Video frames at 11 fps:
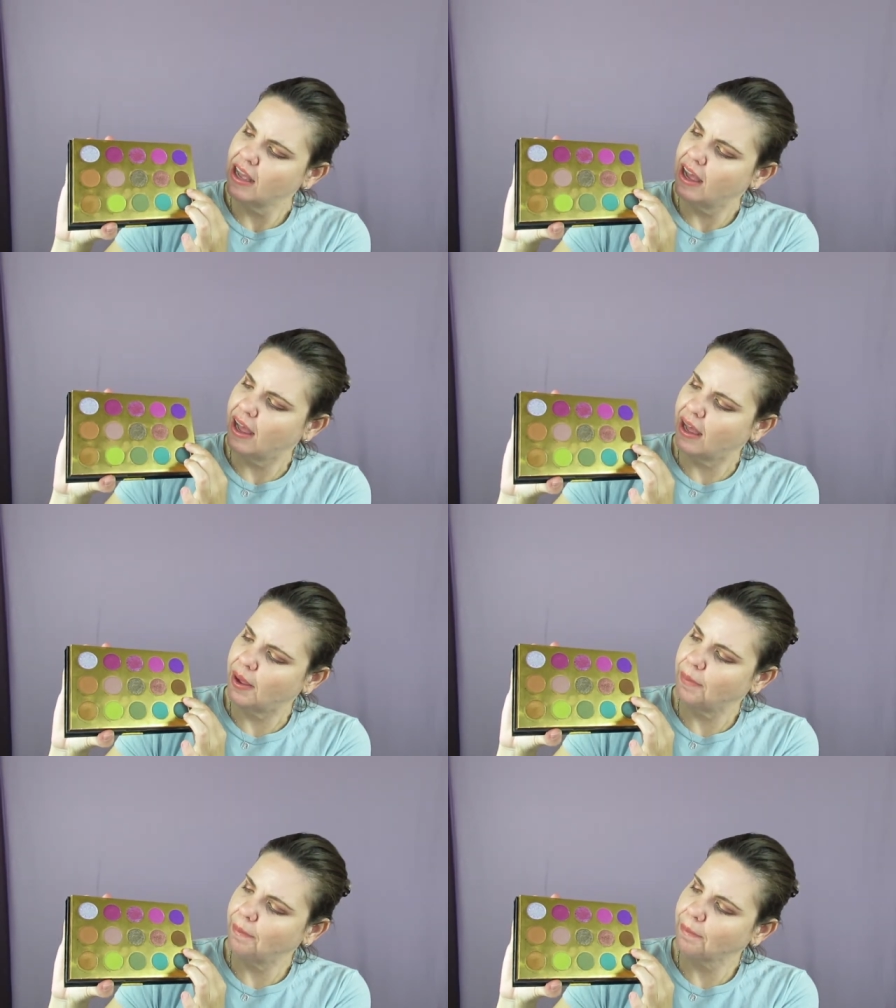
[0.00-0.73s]

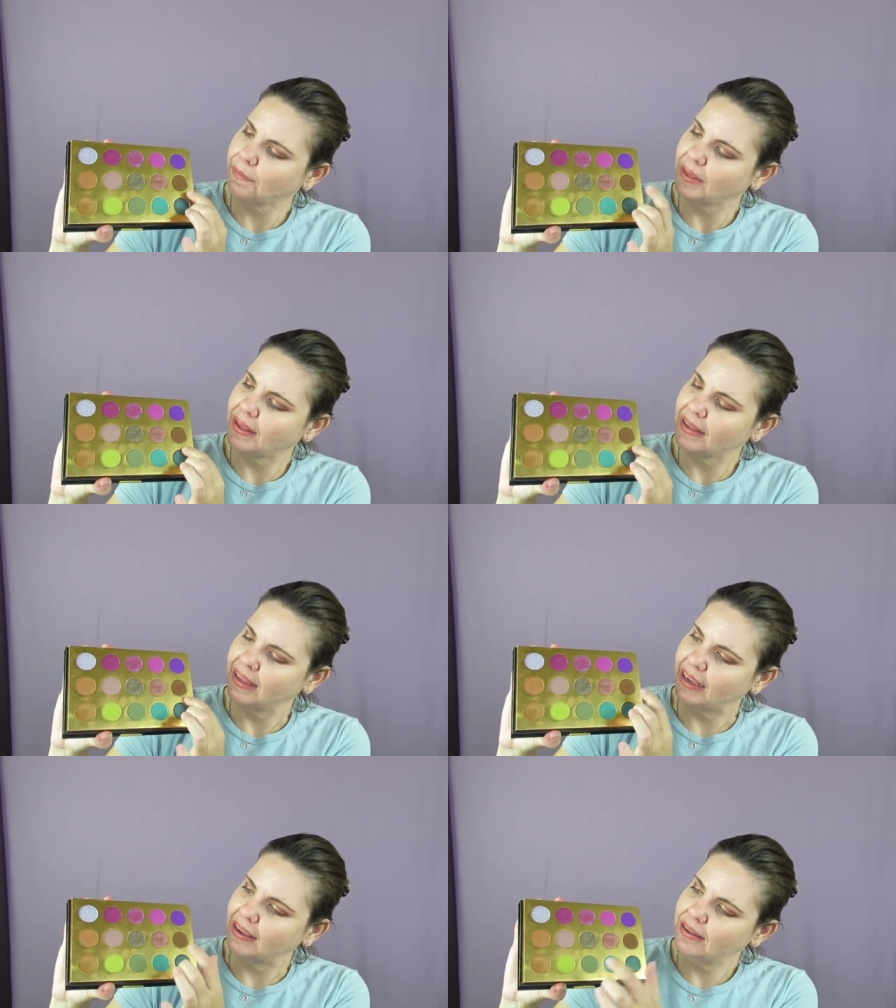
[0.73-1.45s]
Um,
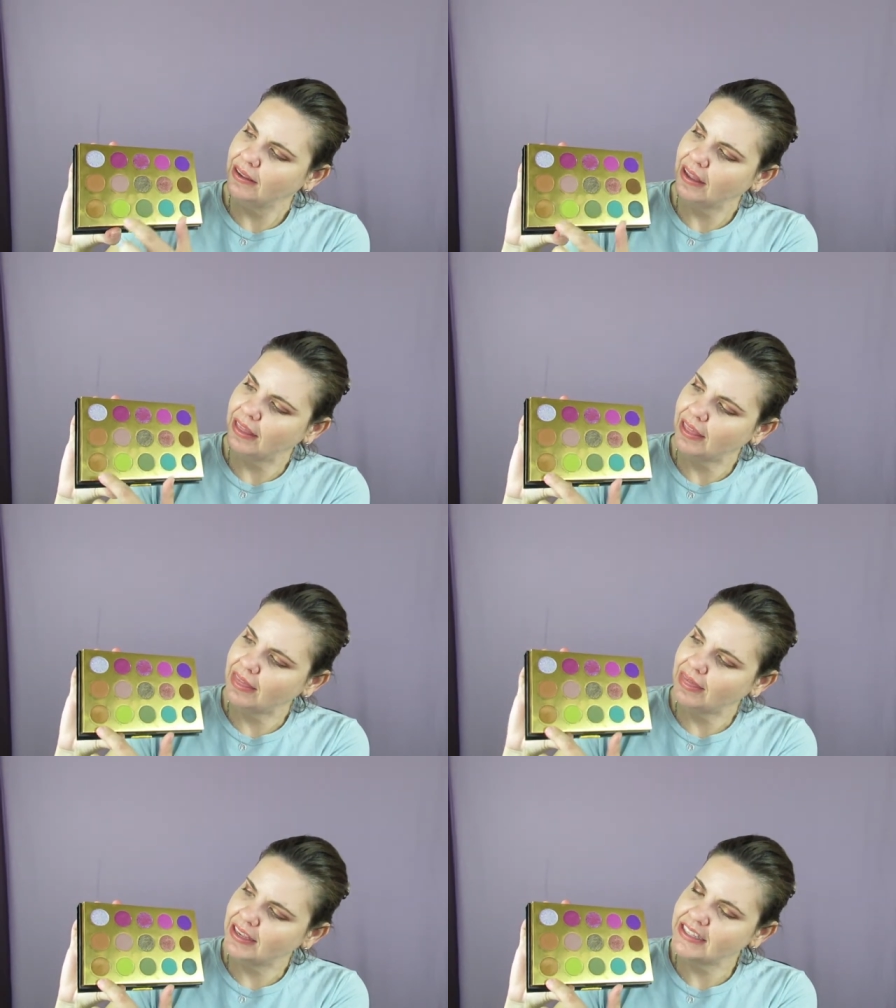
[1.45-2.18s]
yeah, and
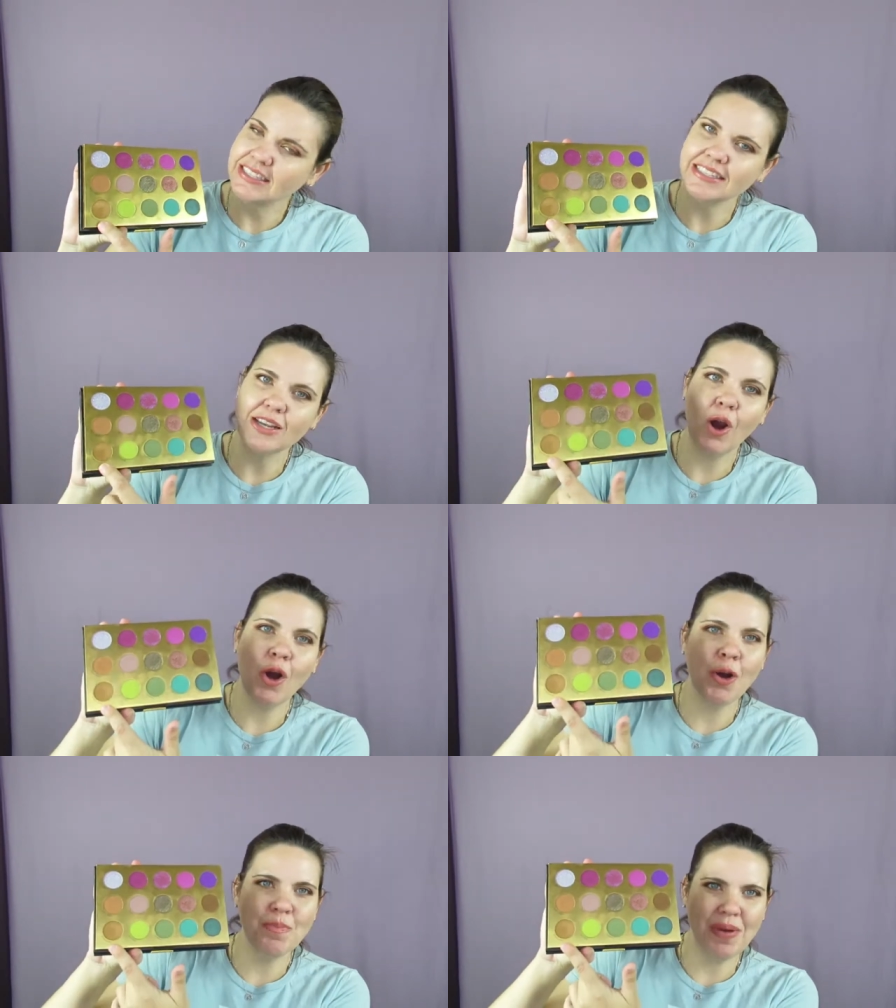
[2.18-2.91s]
then this is
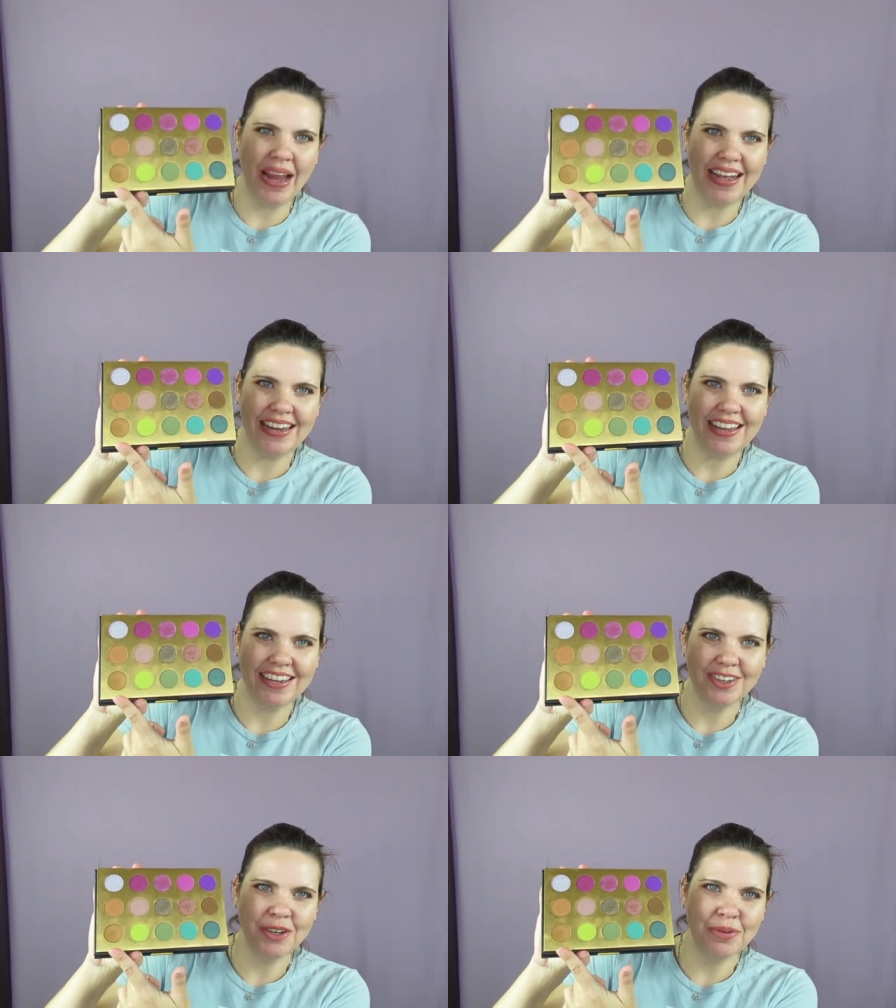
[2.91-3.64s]
Hermione,
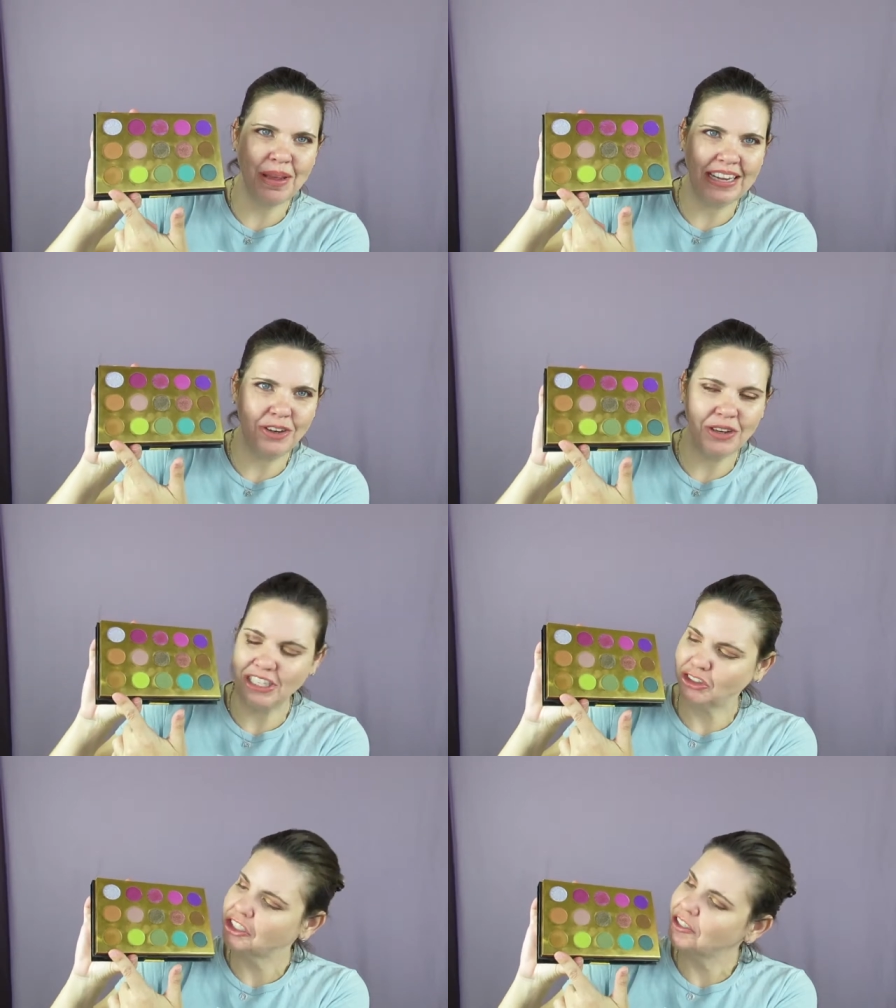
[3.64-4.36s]
Hermione
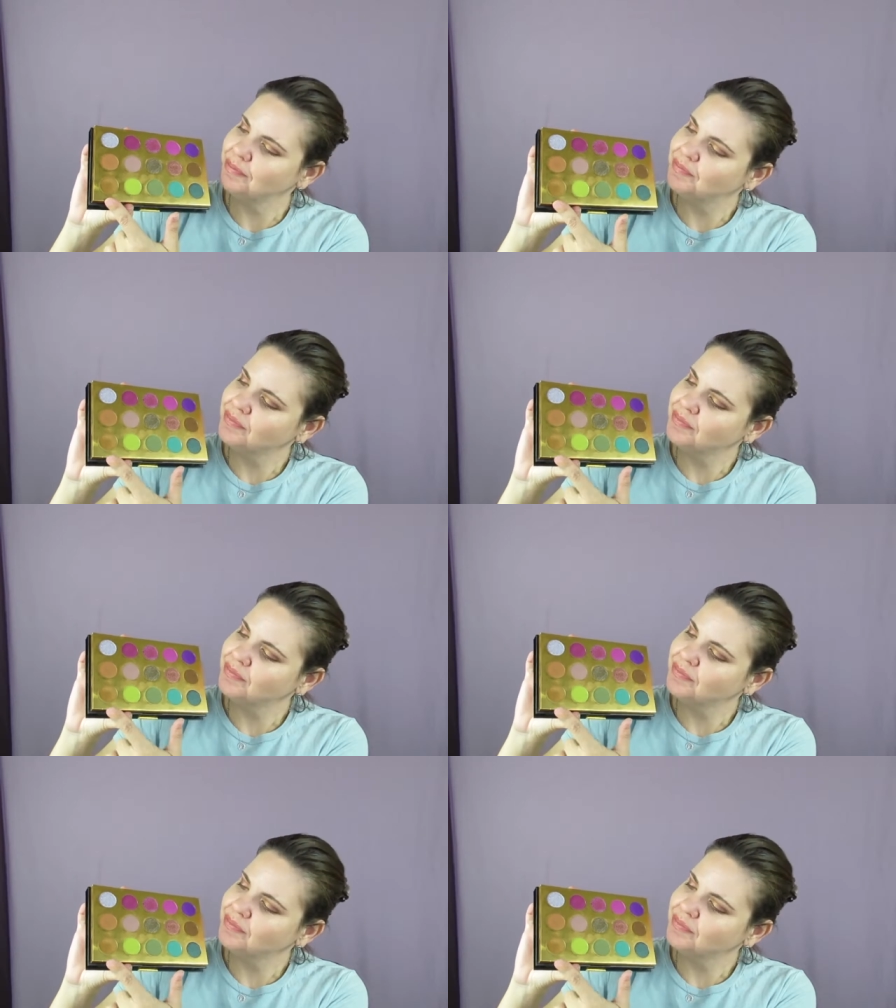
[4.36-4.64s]
Granger,